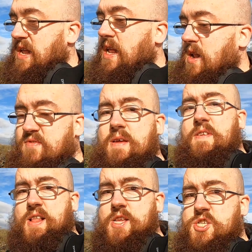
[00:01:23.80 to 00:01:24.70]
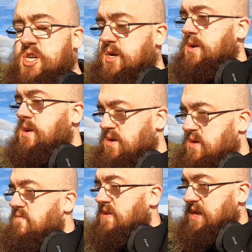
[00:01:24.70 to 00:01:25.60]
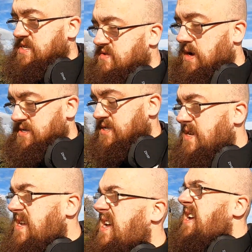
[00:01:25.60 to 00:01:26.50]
really lovely village, it really is nice.